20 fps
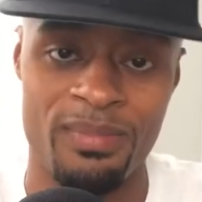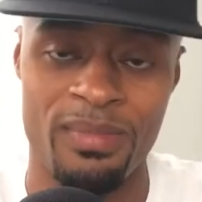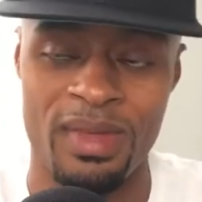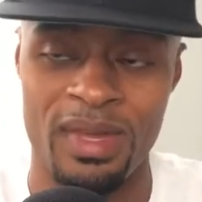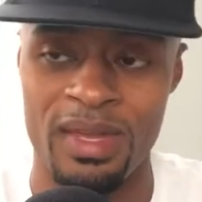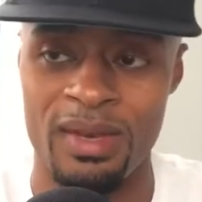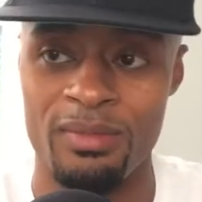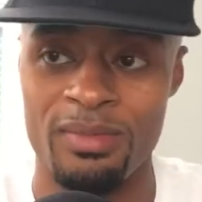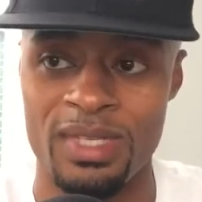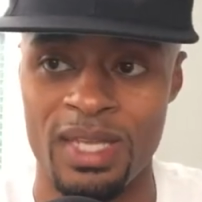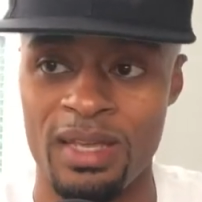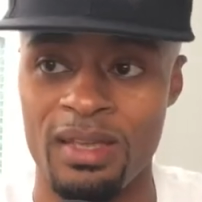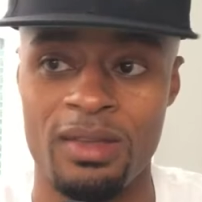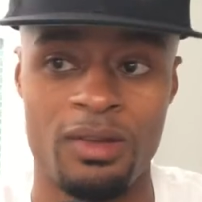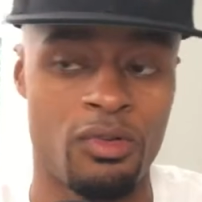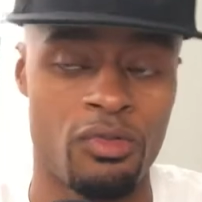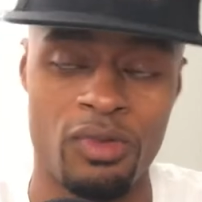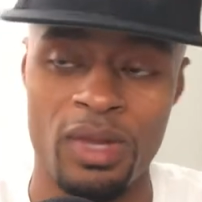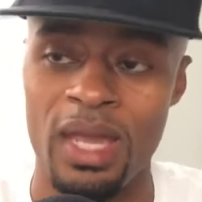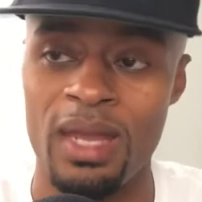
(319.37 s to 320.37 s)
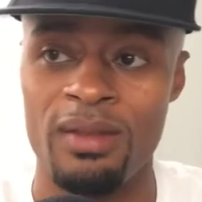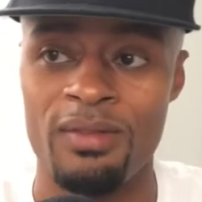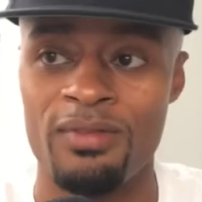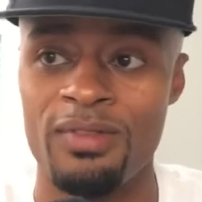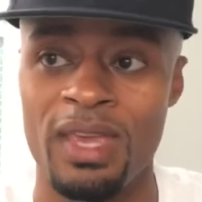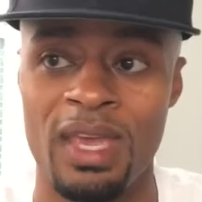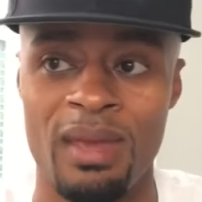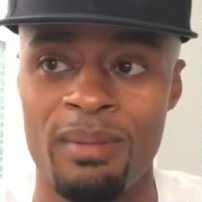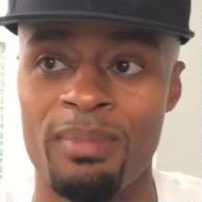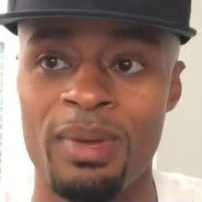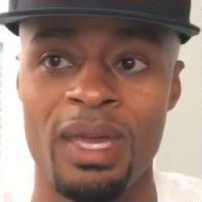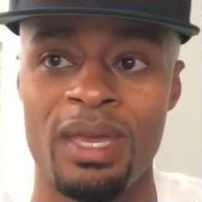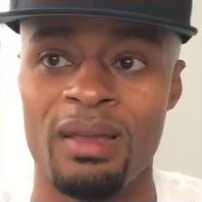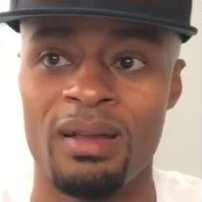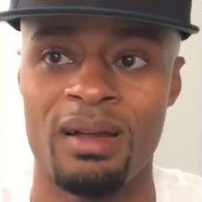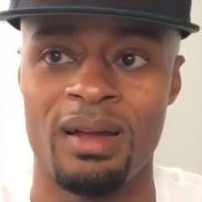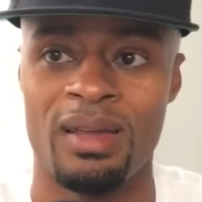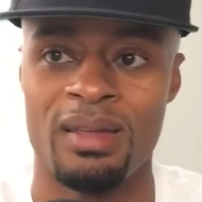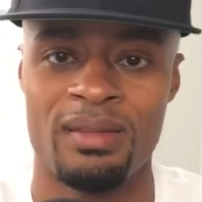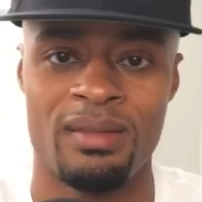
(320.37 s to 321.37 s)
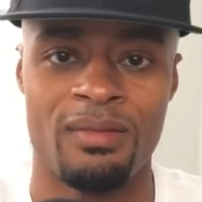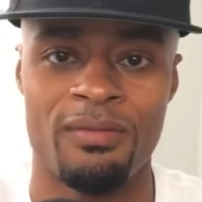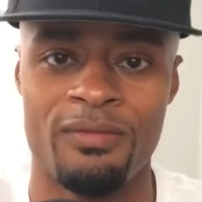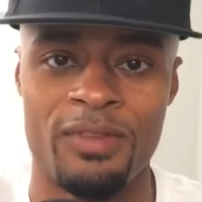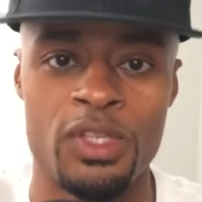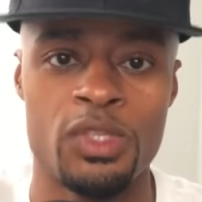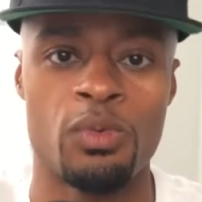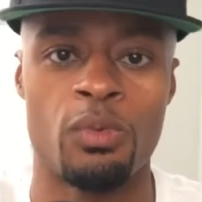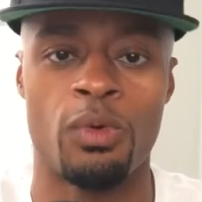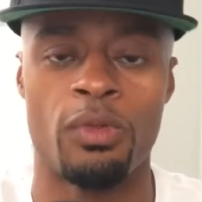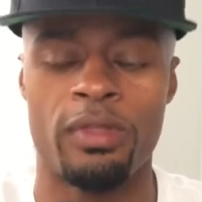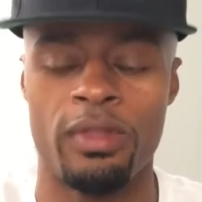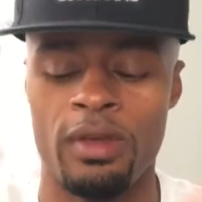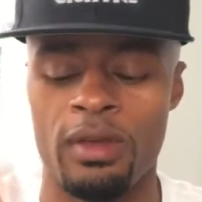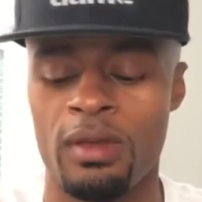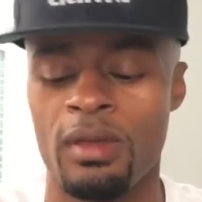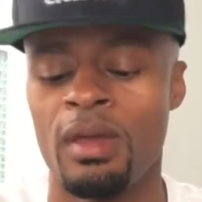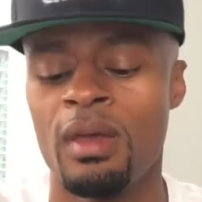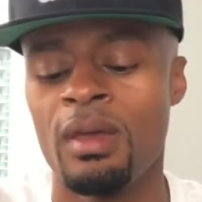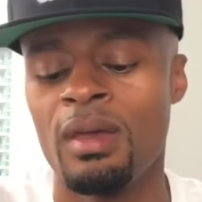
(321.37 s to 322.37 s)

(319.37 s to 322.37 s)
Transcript: and it was like a creative campaign, like visual thing.